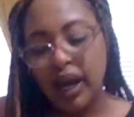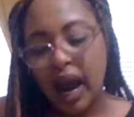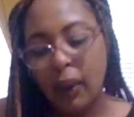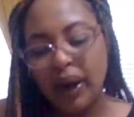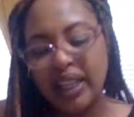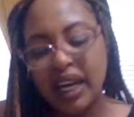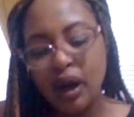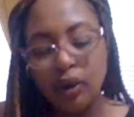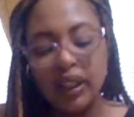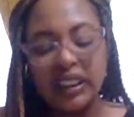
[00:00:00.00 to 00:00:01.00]
All right, they
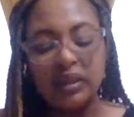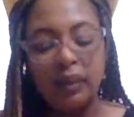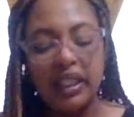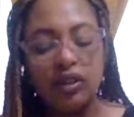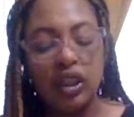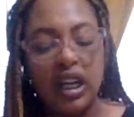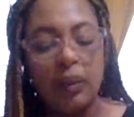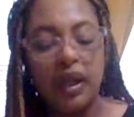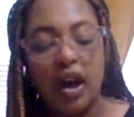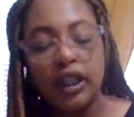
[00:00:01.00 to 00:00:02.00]
know that somebody's going to come
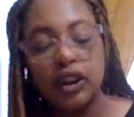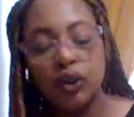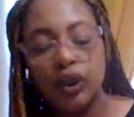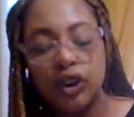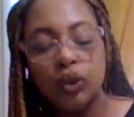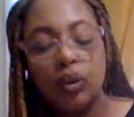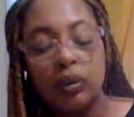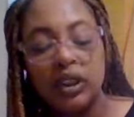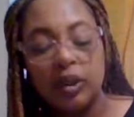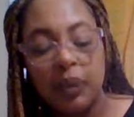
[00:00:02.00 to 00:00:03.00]
along and treat you with
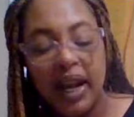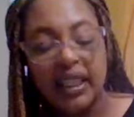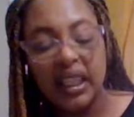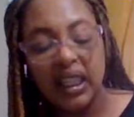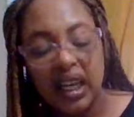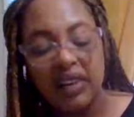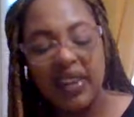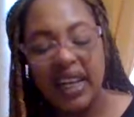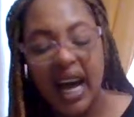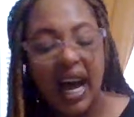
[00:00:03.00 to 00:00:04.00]
respect and love
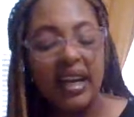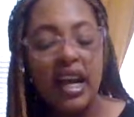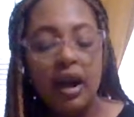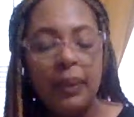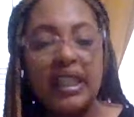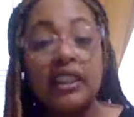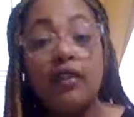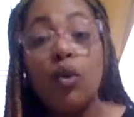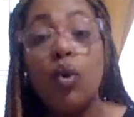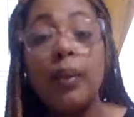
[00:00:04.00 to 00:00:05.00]
and kind because of
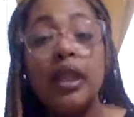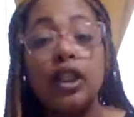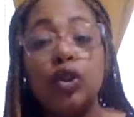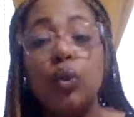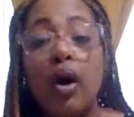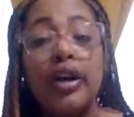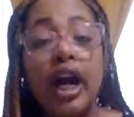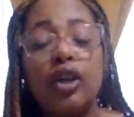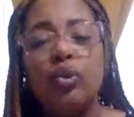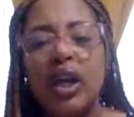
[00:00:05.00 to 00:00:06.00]
the woman that you are and
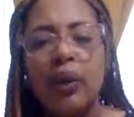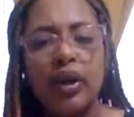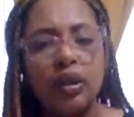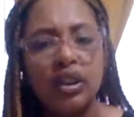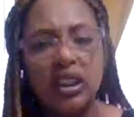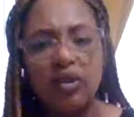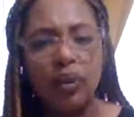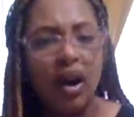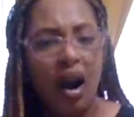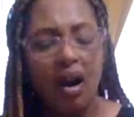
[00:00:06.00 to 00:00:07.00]
how you carry yourself
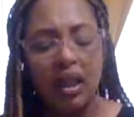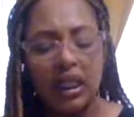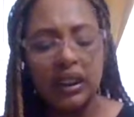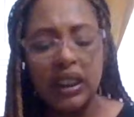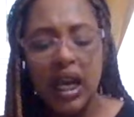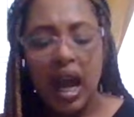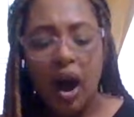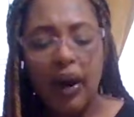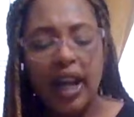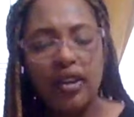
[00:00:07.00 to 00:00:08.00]
regardless.
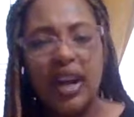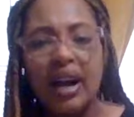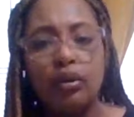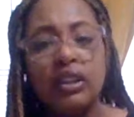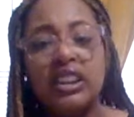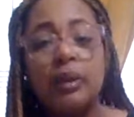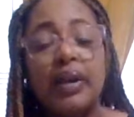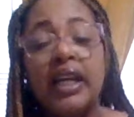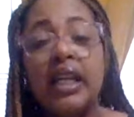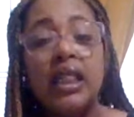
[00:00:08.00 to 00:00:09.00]
Okay, you're not going to
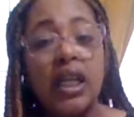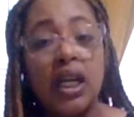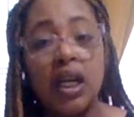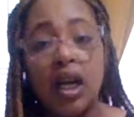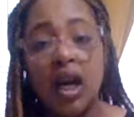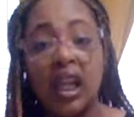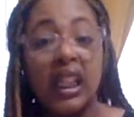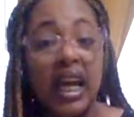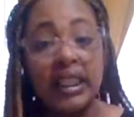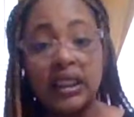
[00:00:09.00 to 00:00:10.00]
accept anything
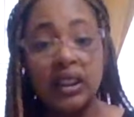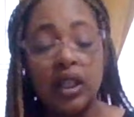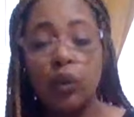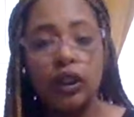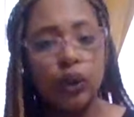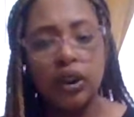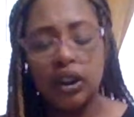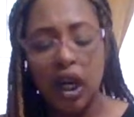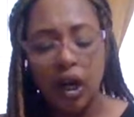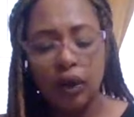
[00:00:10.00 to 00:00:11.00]
less than what you
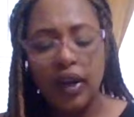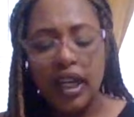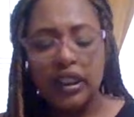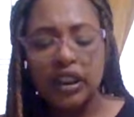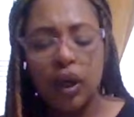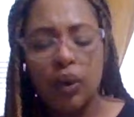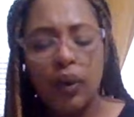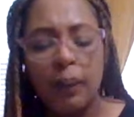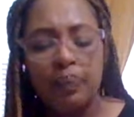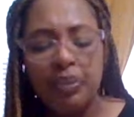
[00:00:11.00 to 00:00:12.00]
deserve.
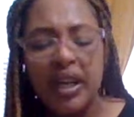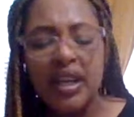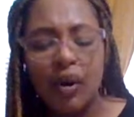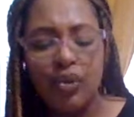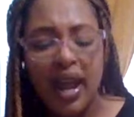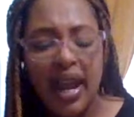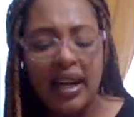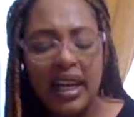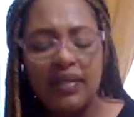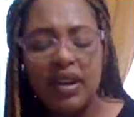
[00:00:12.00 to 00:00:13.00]
So Men know that,
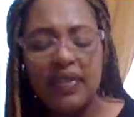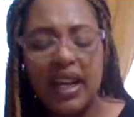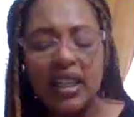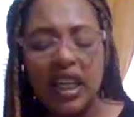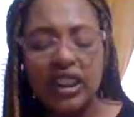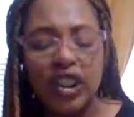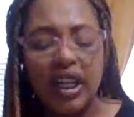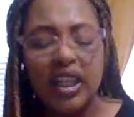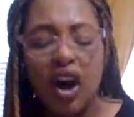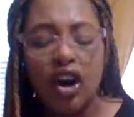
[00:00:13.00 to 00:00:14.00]
even if they, they try
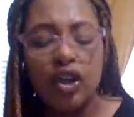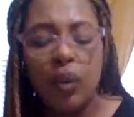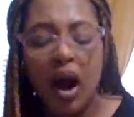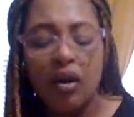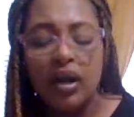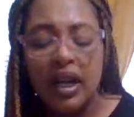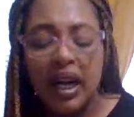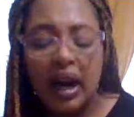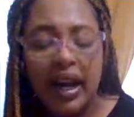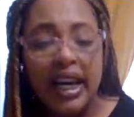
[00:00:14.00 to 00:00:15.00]
to dog you out.
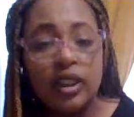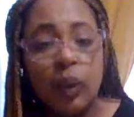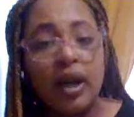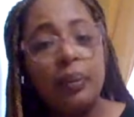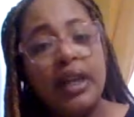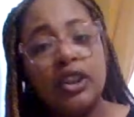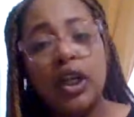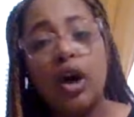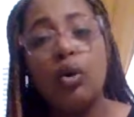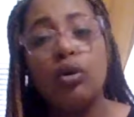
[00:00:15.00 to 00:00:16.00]
Okay, that's why the men try
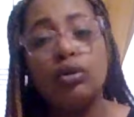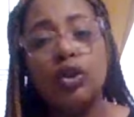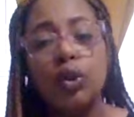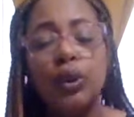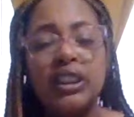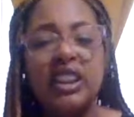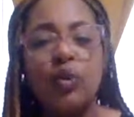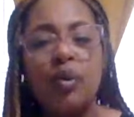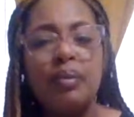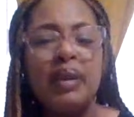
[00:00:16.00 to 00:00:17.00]
to hold on to you. Because
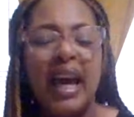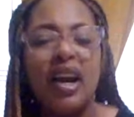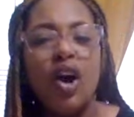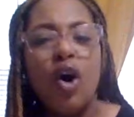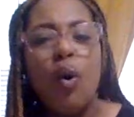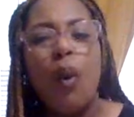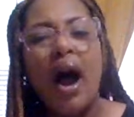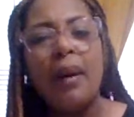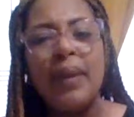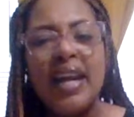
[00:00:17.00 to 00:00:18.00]
some women be like,
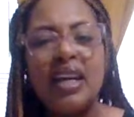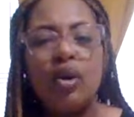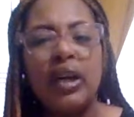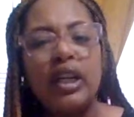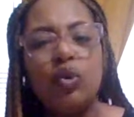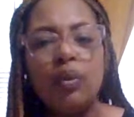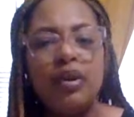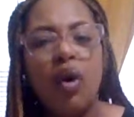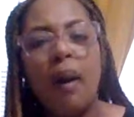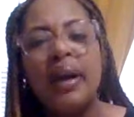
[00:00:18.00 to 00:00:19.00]
why man? know they doing me
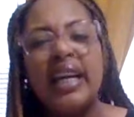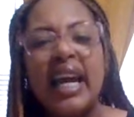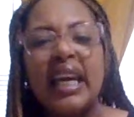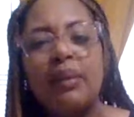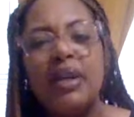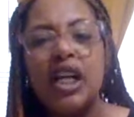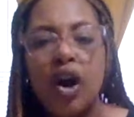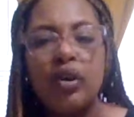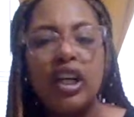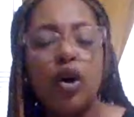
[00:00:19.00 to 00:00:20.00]
wrong, but they can't let me
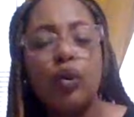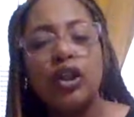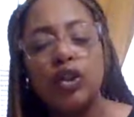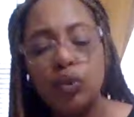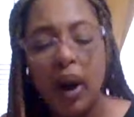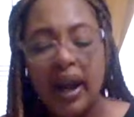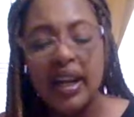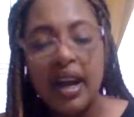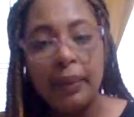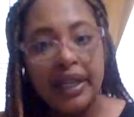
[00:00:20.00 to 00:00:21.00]
go. They don't want to do right.
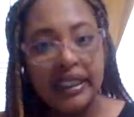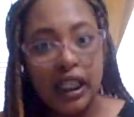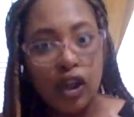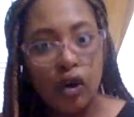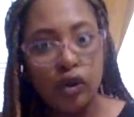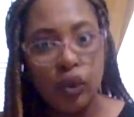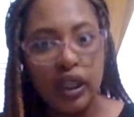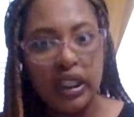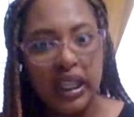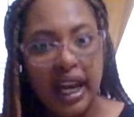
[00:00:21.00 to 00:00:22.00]
Because they know you a
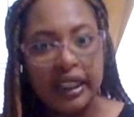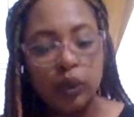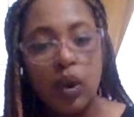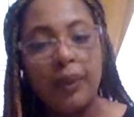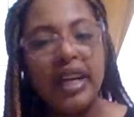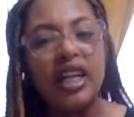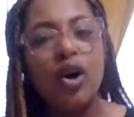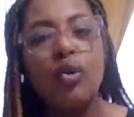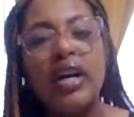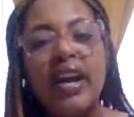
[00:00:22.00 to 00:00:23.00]
good ass woman. They
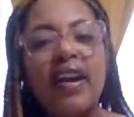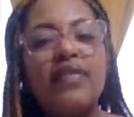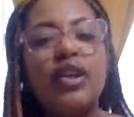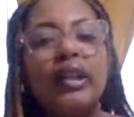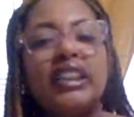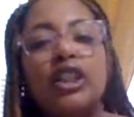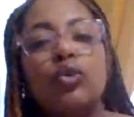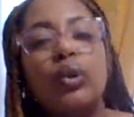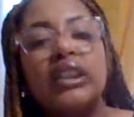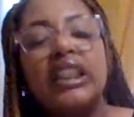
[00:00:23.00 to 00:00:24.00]
know if, you know I'm saying, you
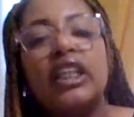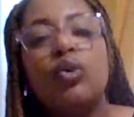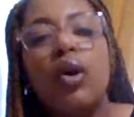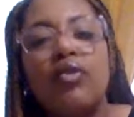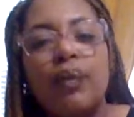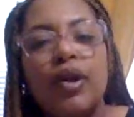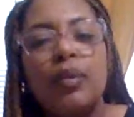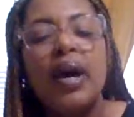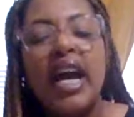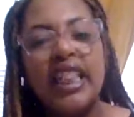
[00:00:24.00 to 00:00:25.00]
were to get away from
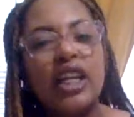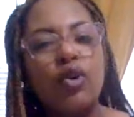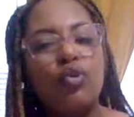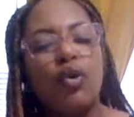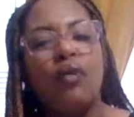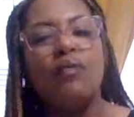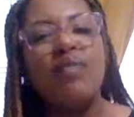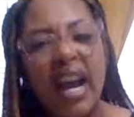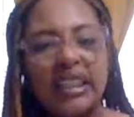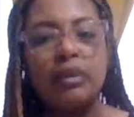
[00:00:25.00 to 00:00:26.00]
them, they know for a
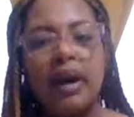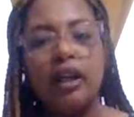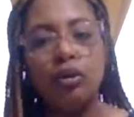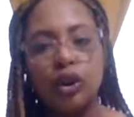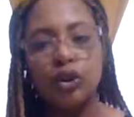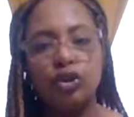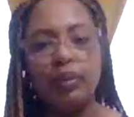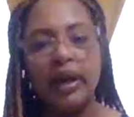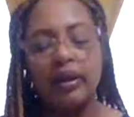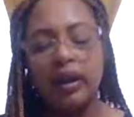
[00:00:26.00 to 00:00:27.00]
fact somebody going to treat you
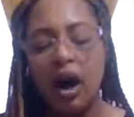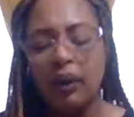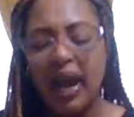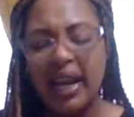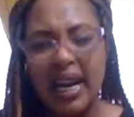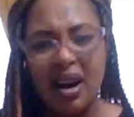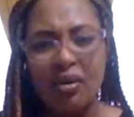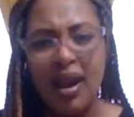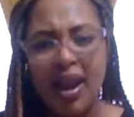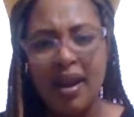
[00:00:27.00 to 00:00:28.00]
better. Okay, they
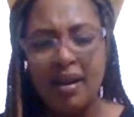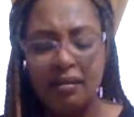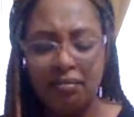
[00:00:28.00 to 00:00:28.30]
know that.